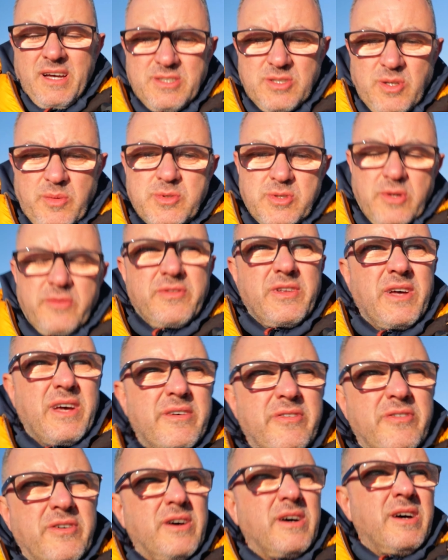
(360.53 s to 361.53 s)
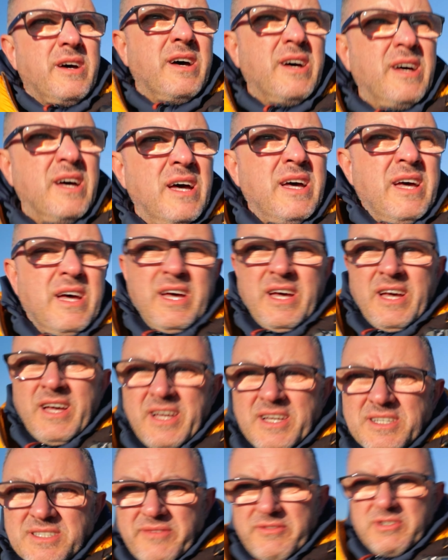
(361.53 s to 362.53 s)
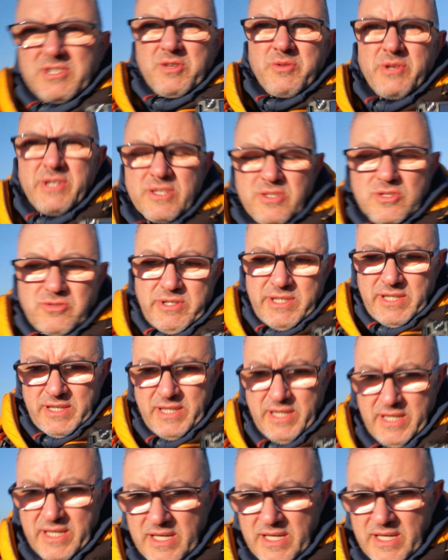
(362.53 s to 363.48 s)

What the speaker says: Stopped off there for something to eat and drink,